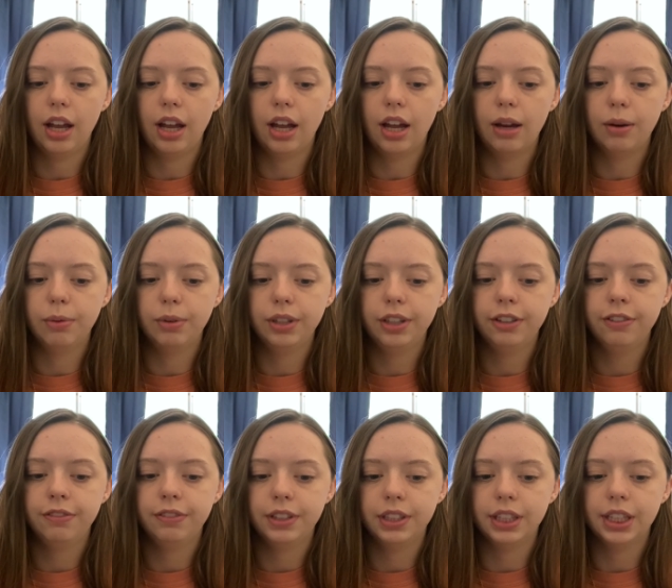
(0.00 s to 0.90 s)
I really
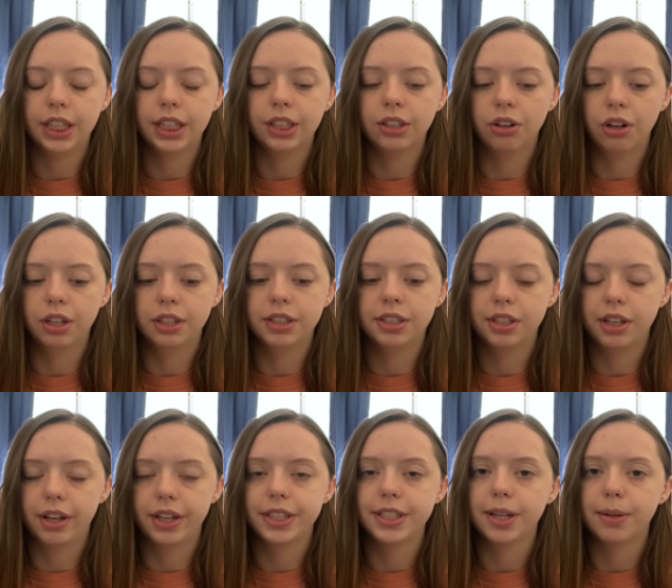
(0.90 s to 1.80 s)
feel like God
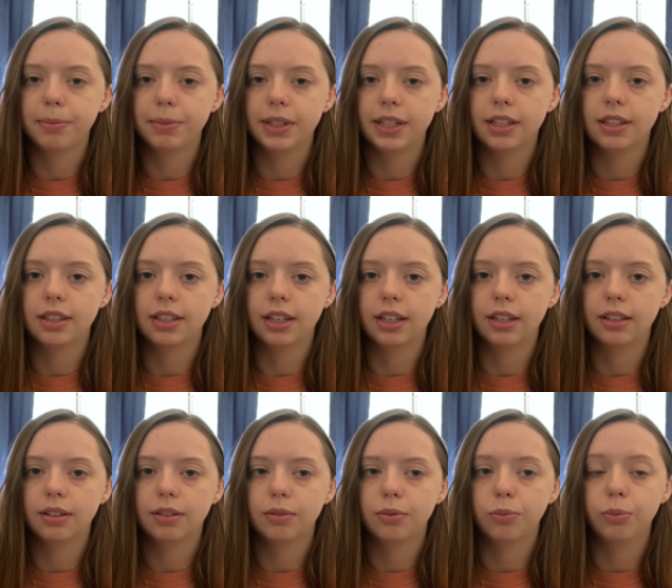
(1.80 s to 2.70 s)
saw something that
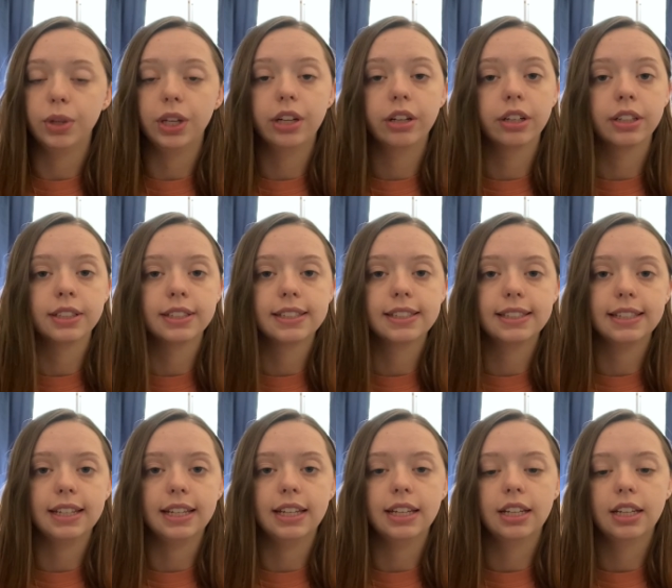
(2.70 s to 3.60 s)
we couldn't
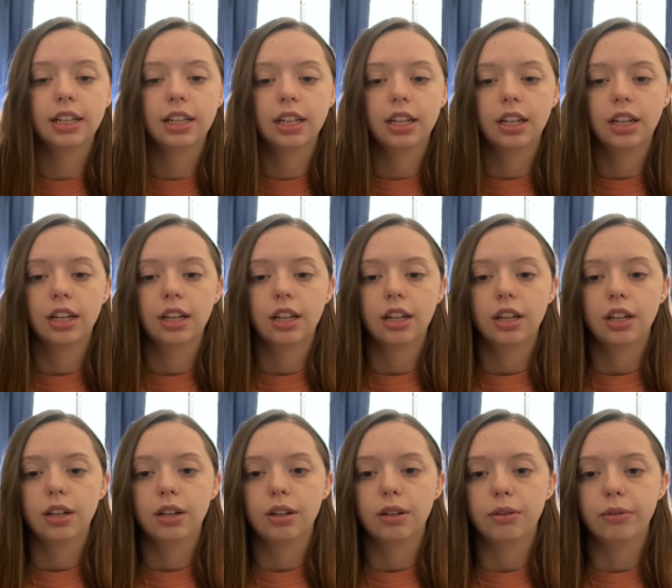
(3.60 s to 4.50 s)
see
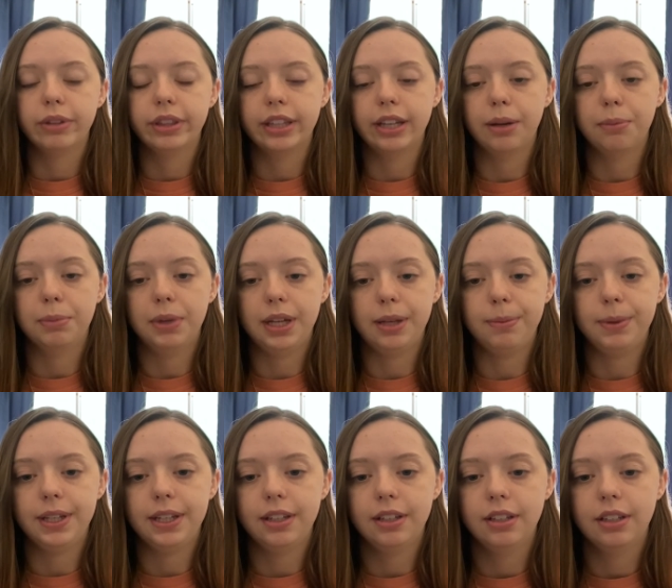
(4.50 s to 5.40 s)
with that
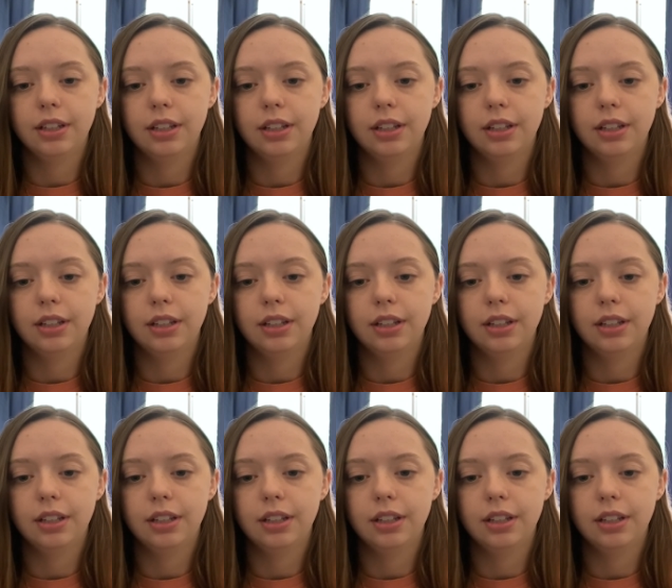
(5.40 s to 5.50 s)
baby.